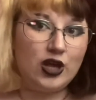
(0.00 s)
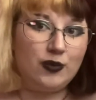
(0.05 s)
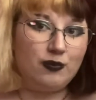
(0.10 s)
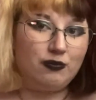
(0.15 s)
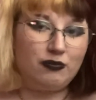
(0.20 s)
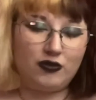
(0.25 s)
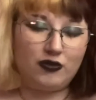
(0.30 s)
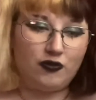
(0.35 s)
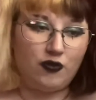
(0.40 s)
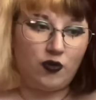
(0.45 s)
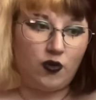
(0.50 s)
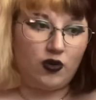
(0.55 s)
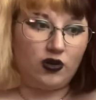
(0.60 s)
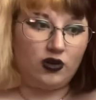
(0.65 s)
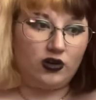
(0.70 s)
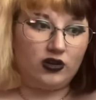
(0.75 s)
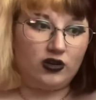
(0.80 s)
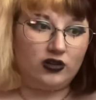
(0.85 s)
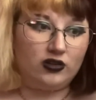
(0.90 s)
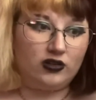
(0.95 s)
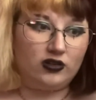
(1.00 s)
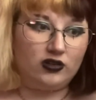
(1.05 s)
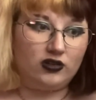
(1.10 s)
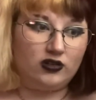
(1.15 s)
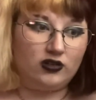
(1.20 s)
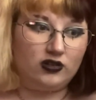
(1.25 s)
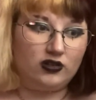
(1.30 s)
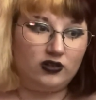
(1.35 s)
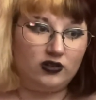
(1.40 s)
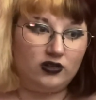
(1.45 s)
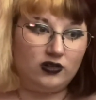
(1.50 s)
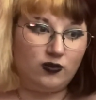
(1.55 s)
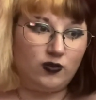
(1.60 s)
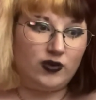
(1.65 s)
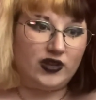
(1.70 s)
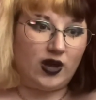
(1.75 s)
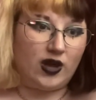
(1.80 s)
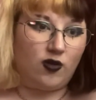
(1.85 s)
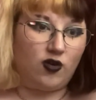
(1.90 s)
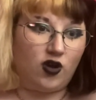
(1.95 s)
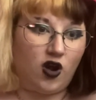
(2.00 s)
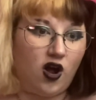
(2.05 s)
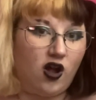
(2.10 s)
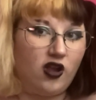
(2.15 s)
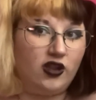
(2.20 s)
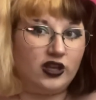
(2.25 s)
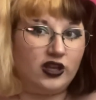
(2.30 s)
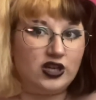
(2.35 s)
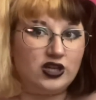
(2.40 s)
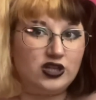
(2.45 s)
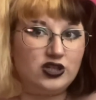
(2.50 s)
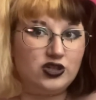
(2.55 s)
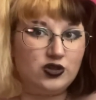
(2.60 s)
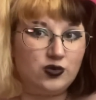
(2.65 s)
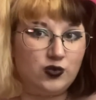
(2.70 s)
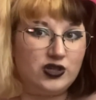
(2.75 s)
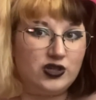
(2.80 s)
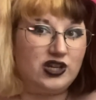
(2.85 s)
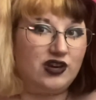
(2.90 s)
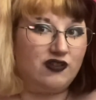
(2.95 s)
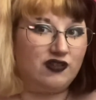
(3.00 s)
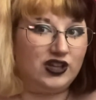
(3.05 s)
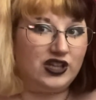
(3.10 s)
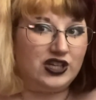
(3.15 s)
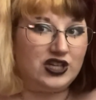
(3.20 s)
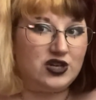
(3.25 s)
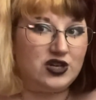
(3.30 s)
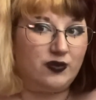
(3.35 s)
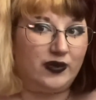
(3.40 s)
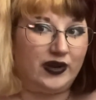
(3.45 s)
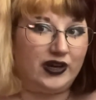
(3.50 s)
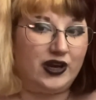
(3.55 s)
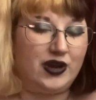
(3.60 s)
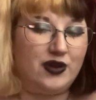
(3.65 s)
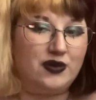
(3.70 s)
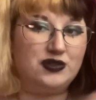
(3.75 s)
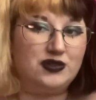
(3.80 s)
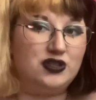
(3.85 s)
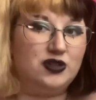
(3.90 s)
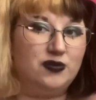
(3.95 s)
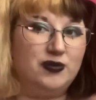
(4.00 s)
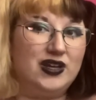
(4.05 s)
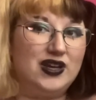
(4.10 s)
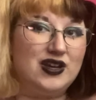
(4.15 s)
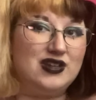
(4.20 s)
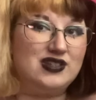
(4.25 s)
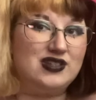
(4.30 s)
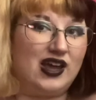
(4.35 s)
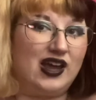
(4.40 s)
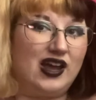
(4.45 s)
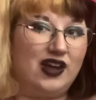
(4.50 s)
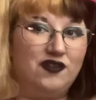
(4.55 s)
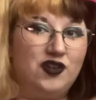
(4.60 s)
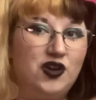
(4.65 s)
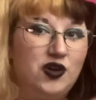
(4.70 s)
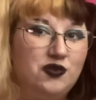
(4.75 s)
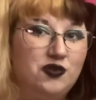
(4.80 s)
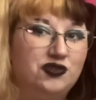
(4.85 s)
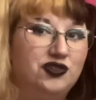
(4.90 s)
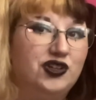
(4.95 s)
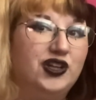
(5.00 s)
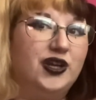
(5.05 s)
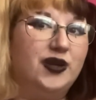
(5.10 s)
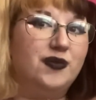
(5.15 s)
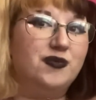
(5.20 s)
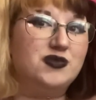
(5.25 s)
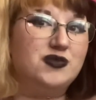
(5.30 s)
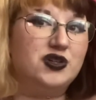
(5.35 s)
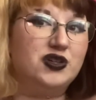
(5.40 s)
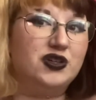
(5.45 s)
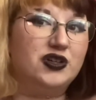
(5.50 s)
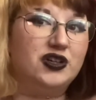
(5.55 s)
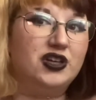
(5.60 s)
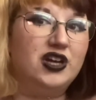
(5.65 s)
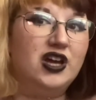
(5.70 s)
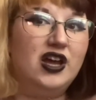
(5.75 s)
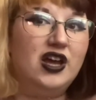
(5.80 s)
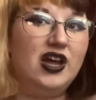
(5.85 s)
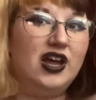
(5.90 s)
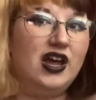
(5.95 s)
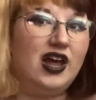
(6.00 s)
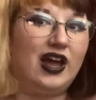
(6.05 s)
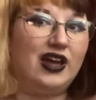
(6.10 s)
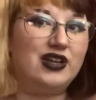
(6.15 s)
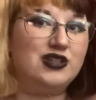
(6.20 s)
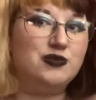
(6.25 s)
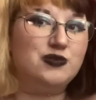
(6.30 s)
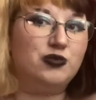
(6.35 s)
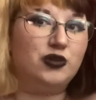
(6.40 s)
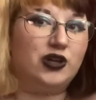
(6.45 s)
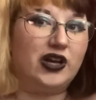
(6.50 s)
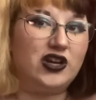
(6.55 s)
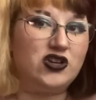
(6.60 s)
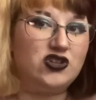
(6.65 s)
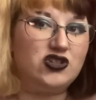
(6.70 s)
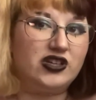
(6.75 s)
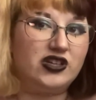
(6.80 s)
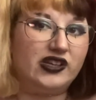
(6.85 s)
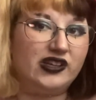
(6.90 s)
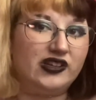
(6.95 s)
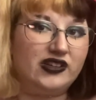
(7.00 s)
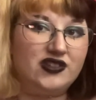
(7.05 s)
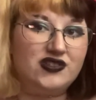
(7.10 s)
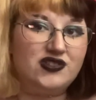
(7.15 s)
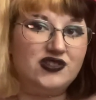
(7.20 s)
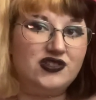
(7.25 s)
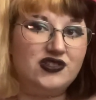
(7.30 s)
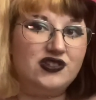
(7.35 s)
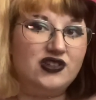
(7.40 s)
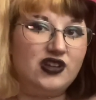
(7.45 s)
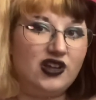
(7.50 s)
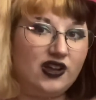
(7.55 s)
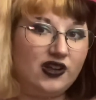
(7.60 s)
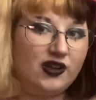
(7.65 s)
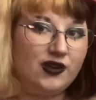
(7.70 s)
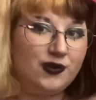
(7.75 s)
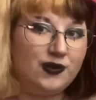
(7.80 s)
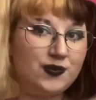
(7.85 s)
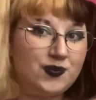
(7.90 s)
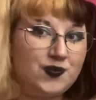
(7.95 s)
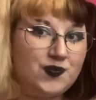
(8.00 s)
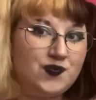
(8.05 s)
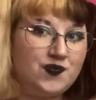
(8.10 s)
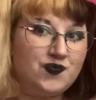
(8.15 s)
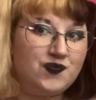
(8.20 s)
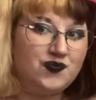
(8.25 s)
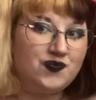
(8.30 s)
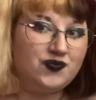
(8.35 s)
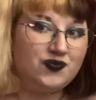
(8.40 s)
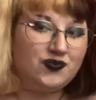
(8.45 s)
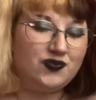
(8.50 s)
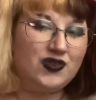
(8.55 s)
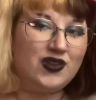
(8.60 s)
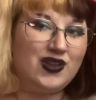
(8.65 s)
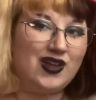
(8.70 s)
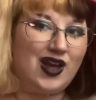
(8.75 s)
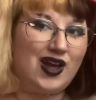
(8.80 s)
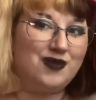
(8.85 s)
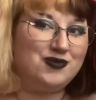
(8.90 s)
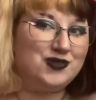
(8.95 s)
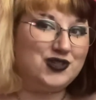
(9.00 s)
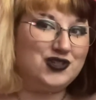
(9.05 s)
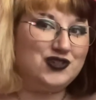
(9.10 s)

before without college, which I really didn't want to go to because I have no dreams or aspirations. I'm just